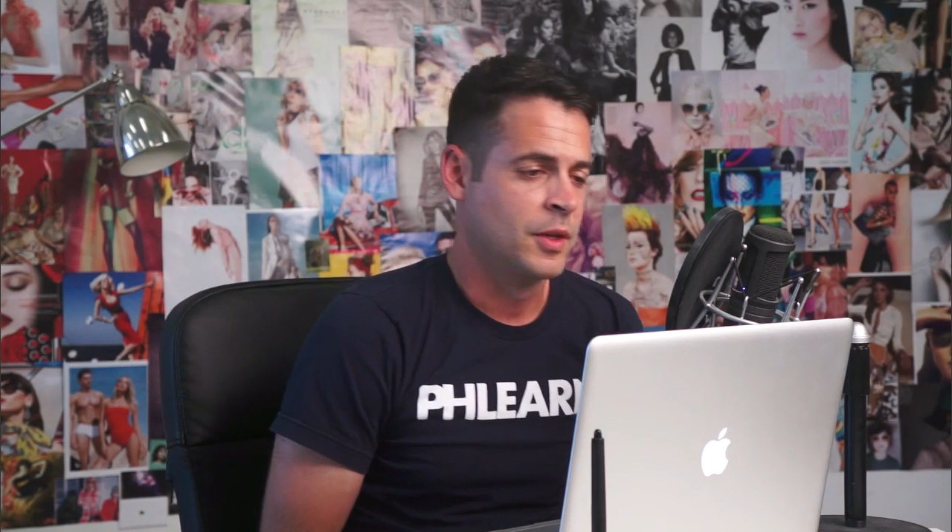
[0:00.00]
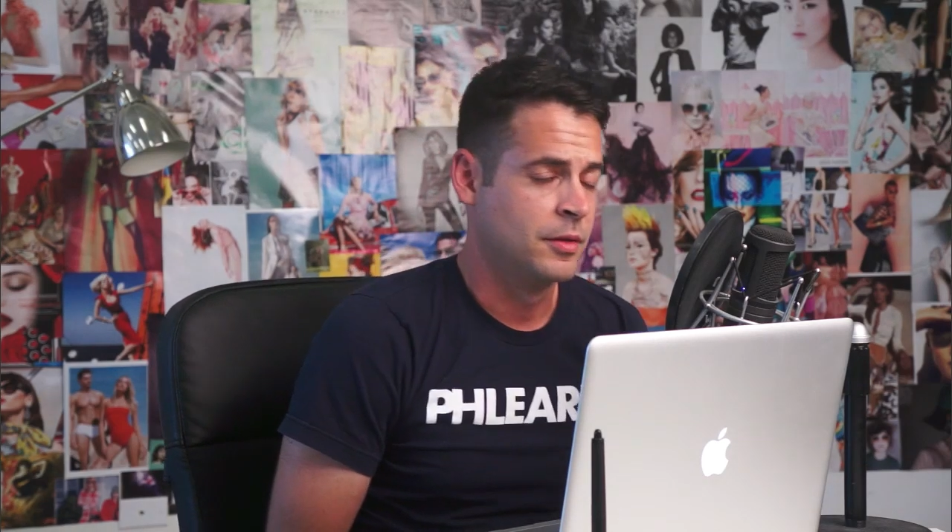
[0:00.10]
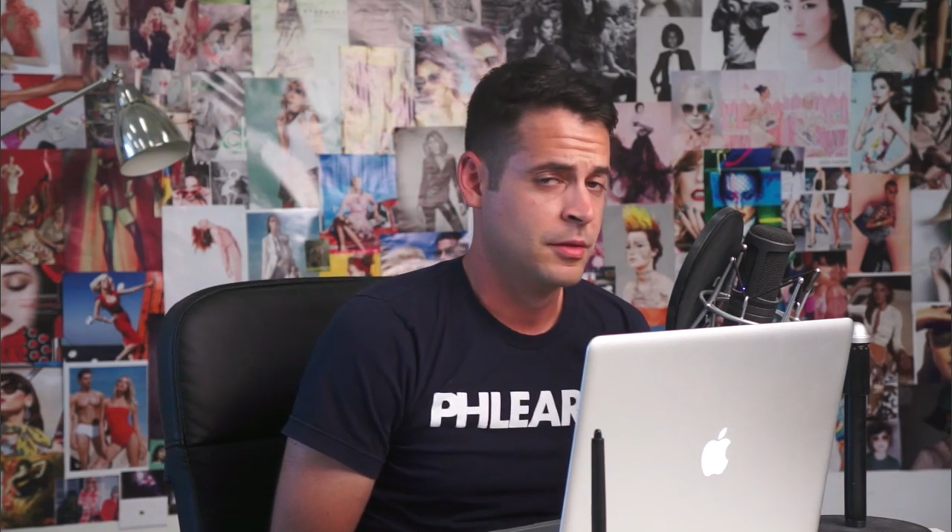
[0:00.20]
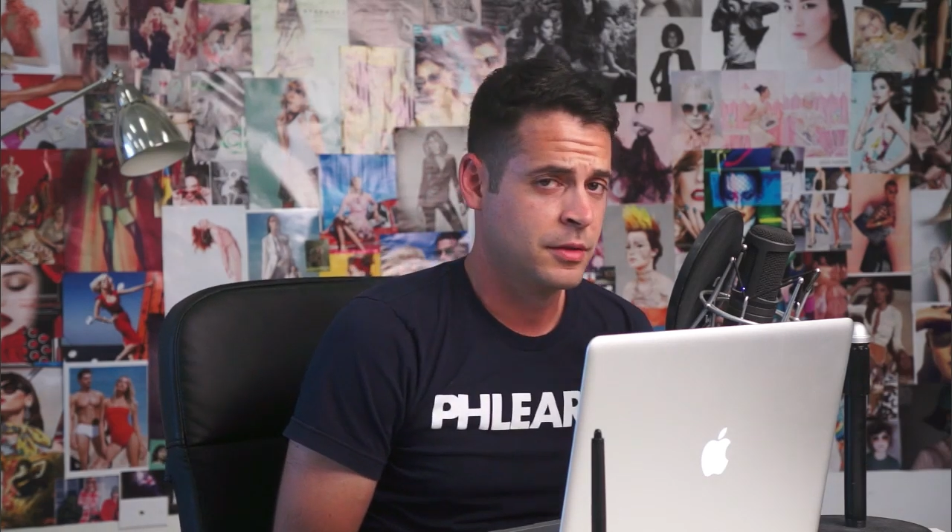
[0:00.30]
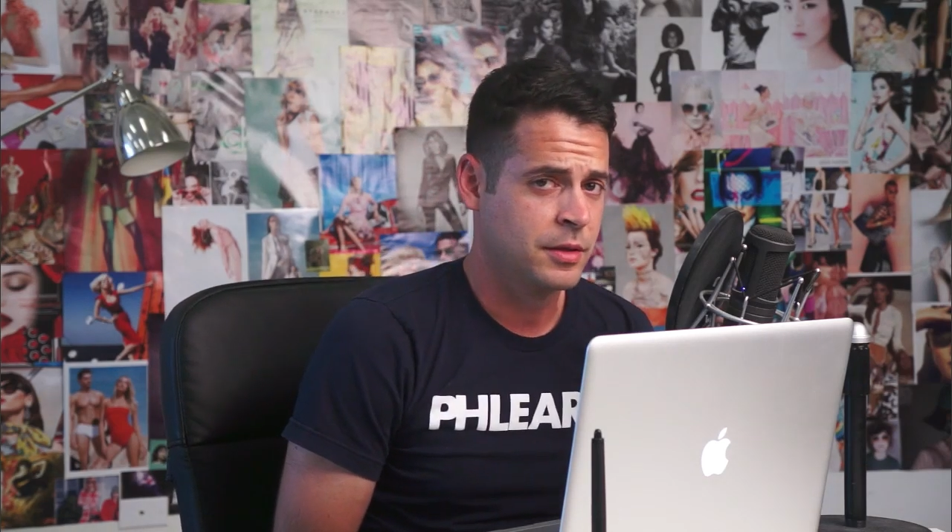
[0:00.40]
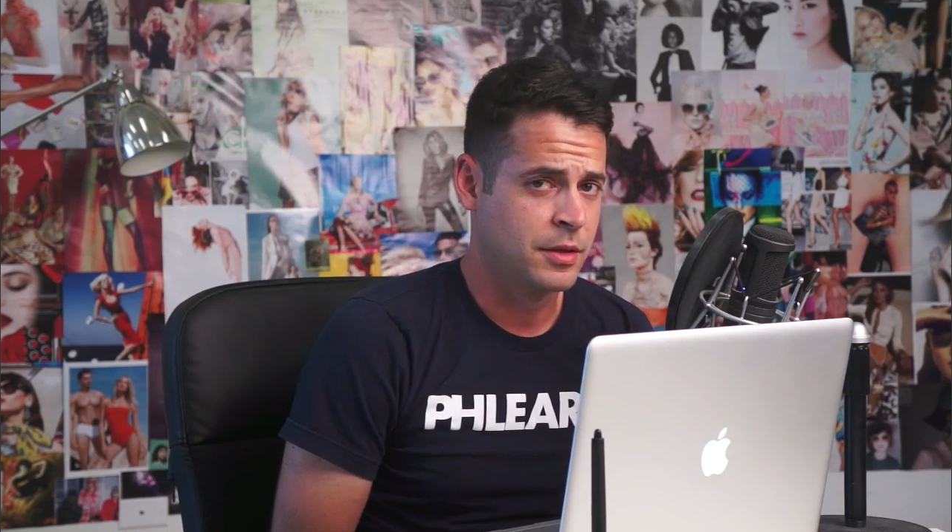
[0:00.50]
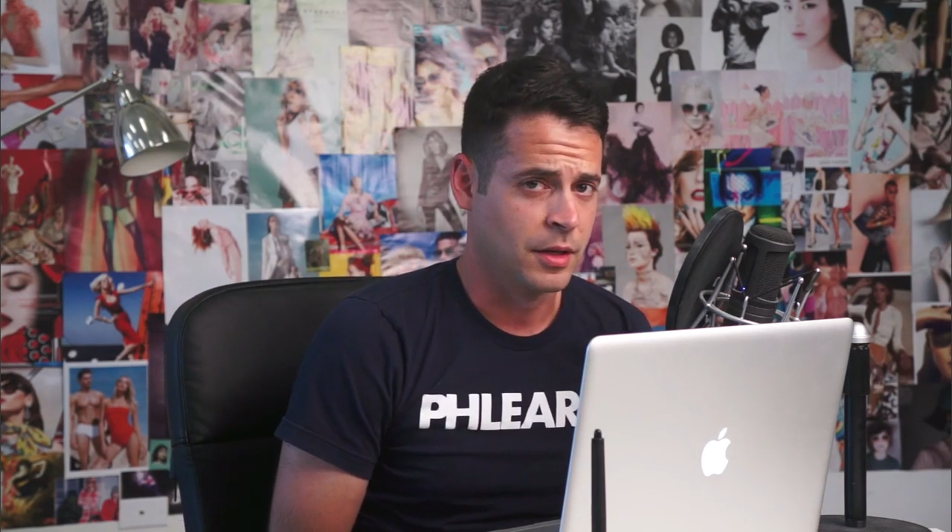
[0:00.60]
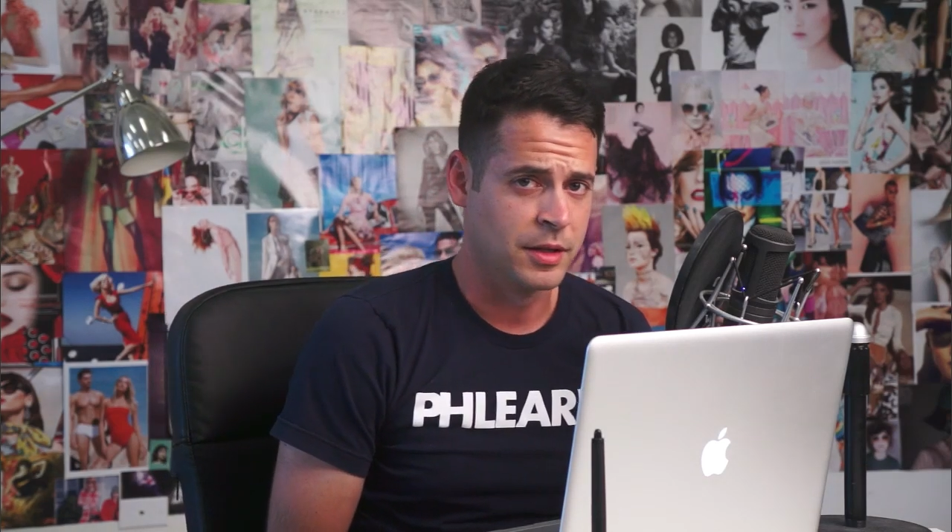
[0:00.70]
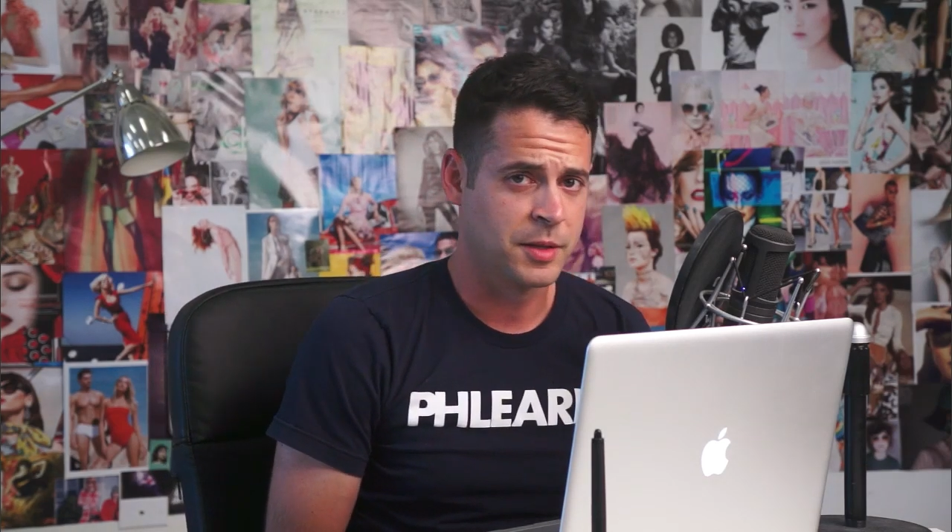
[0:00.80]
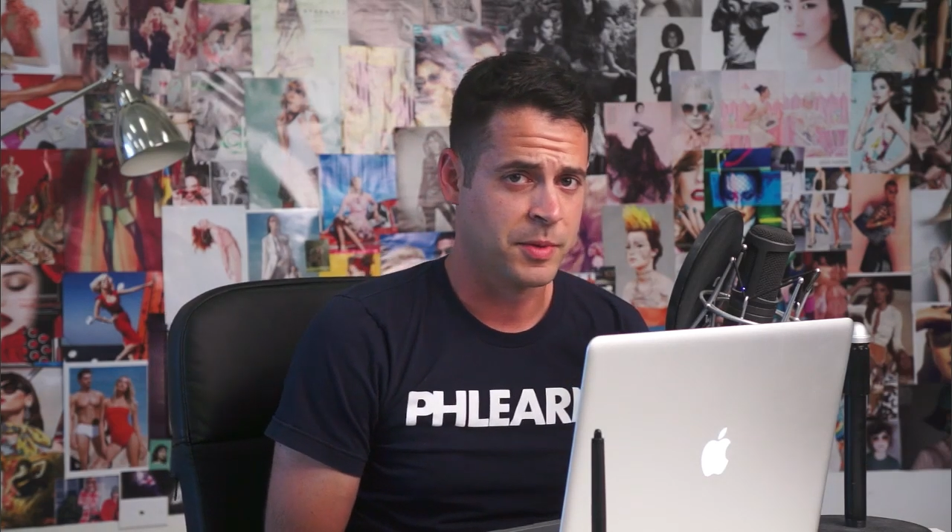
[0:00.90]
You're just
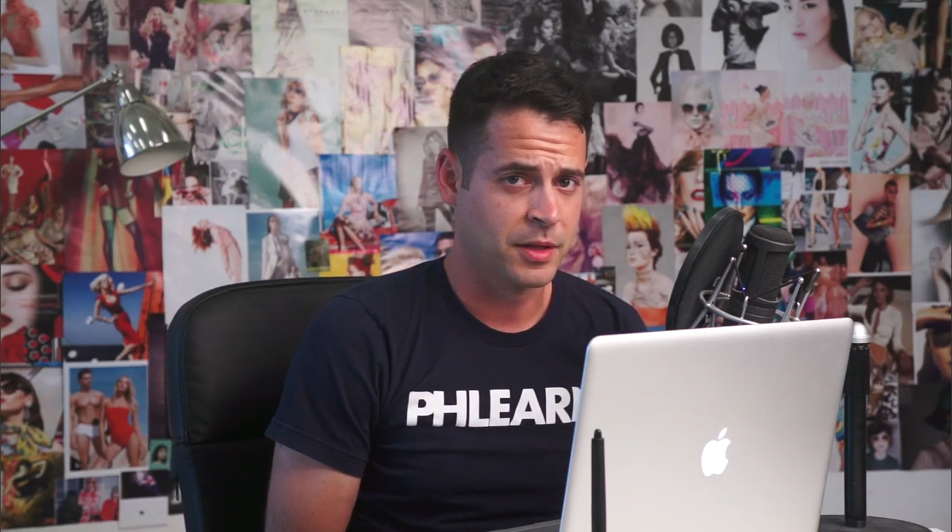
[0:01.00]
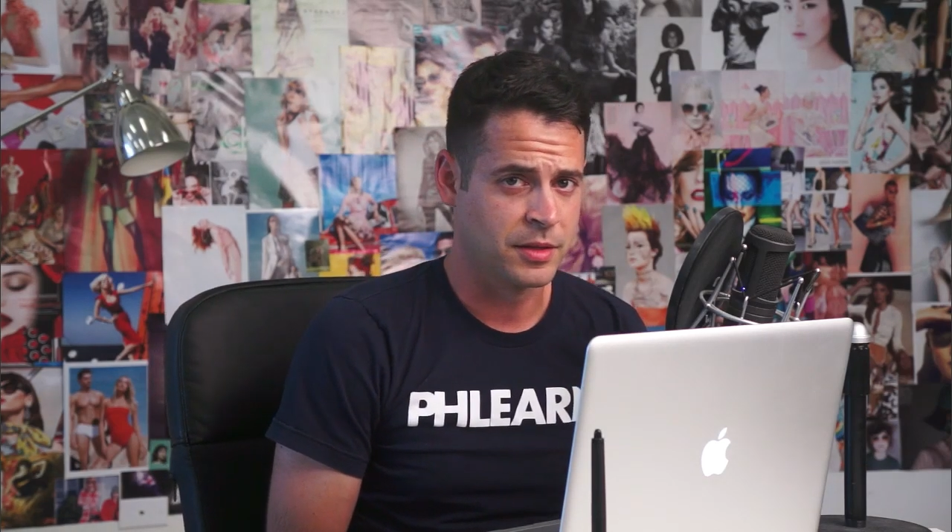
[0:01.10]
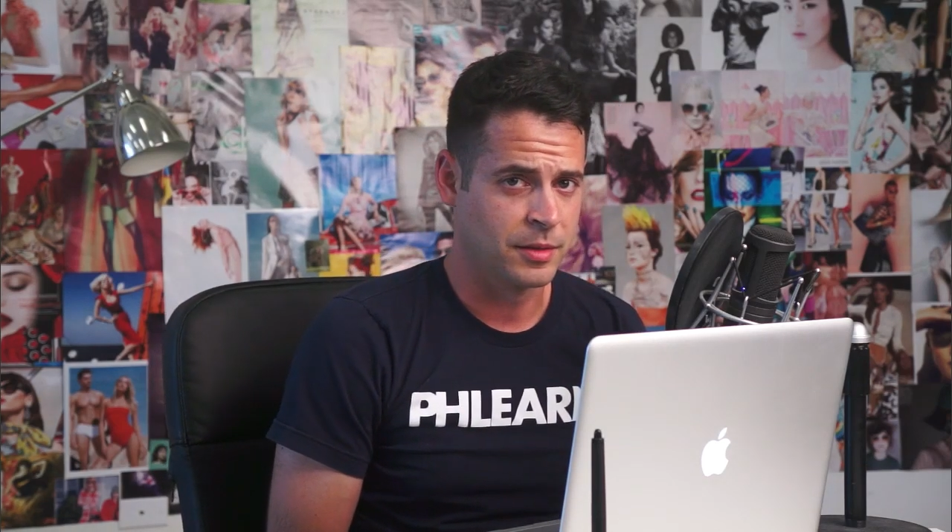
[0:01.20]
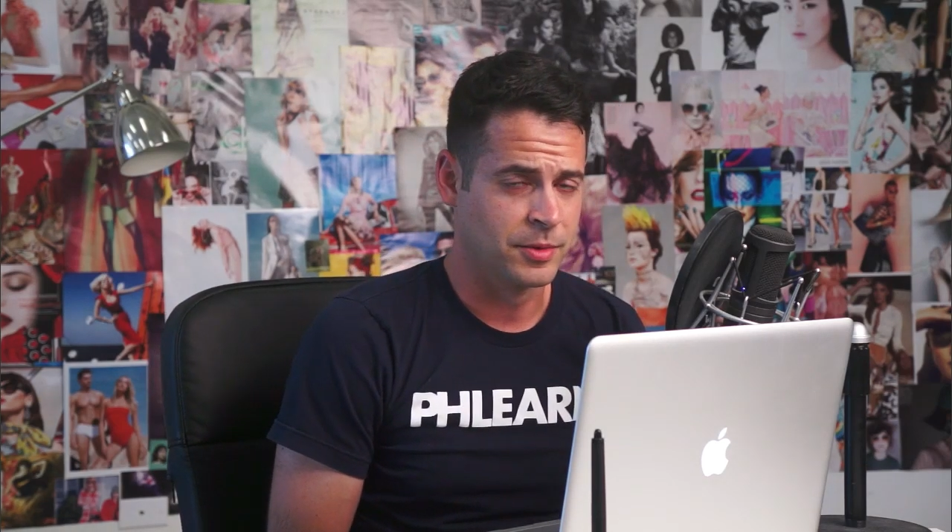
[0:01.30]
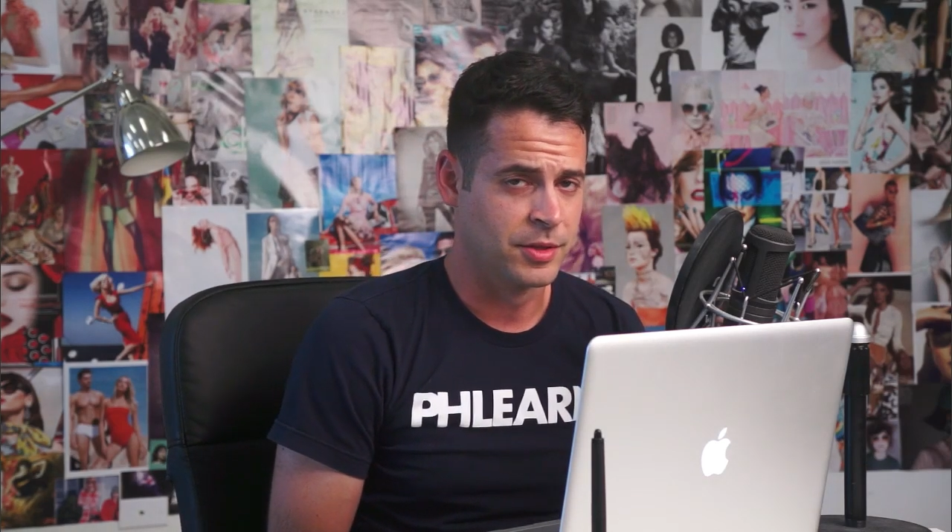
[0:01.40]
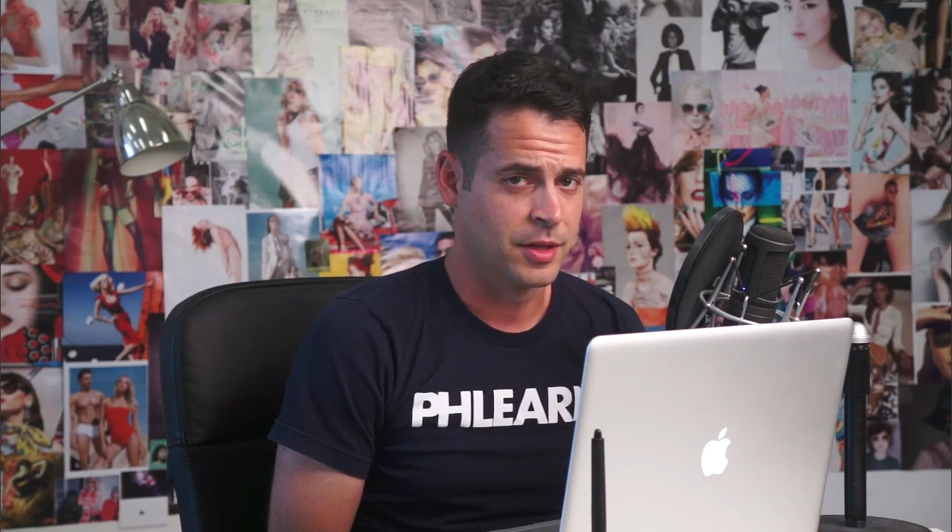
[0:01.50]
jealous because I've been